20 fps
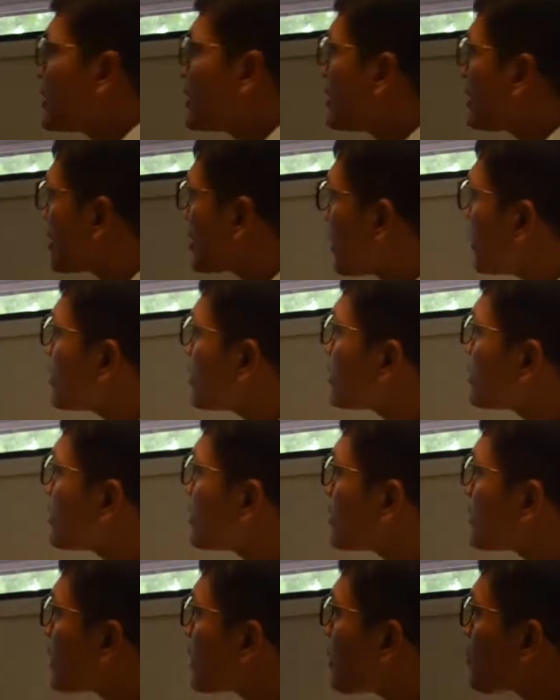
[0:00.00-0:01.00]

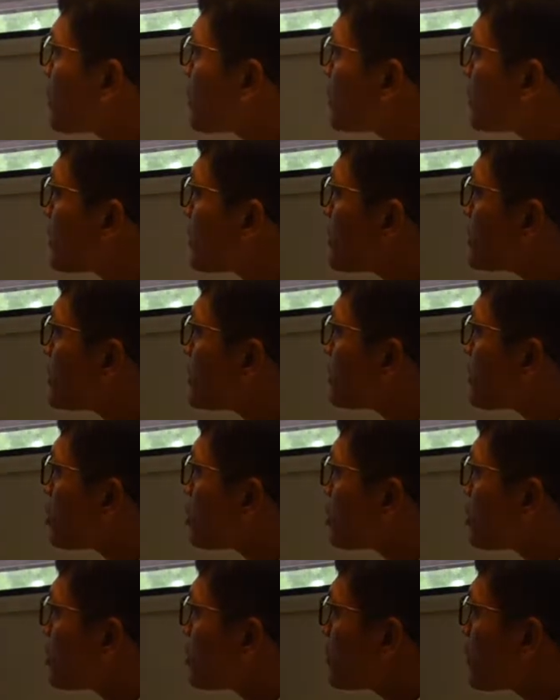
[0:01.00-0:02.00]
skills that we teach for
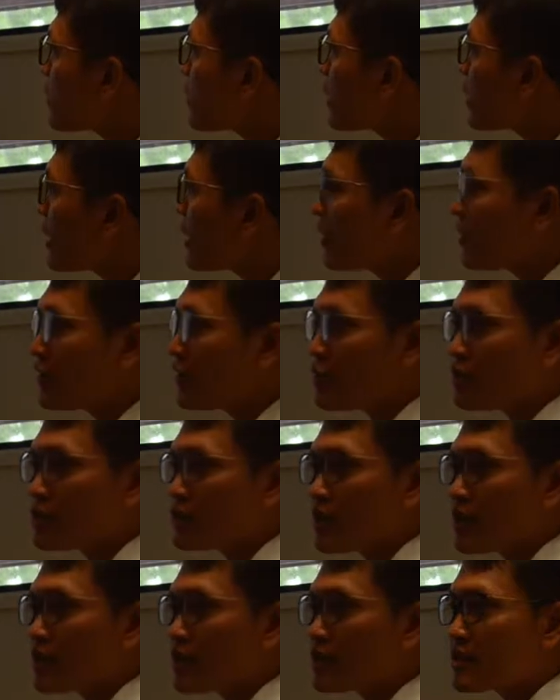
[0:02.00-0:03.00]
the student in
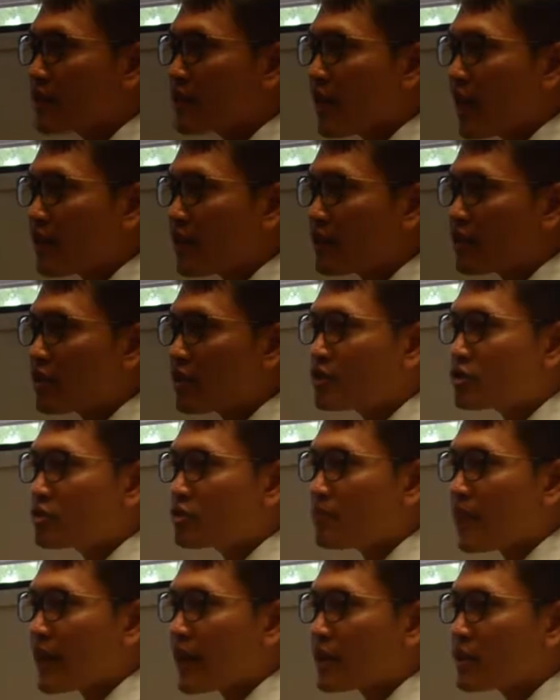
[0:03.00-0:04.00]
using EndNote
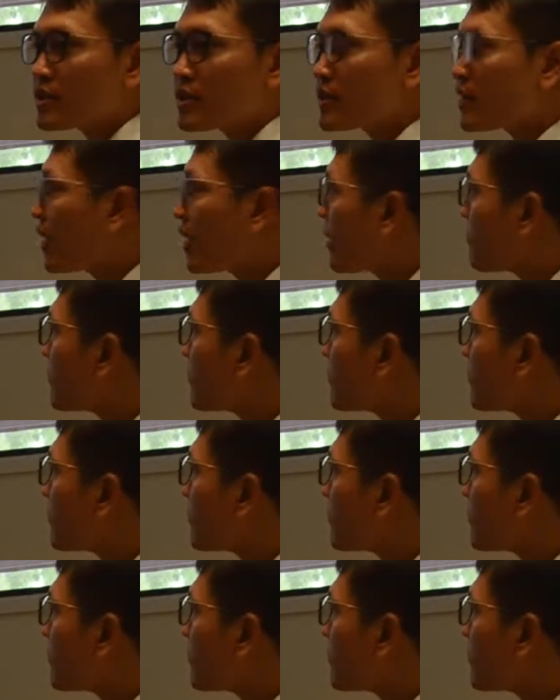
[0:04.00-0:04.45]
to manage